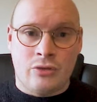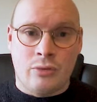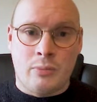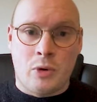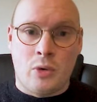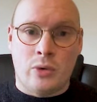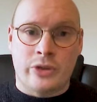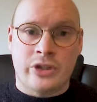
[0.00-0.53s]

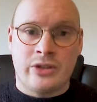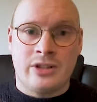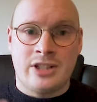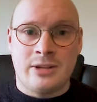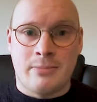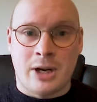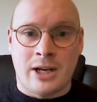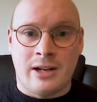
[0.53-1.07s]
report
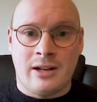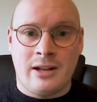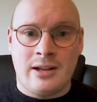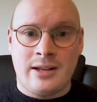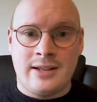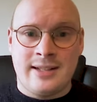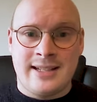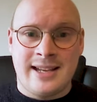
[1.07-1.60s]
to my
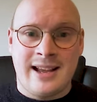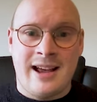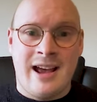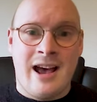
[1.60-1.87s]
client,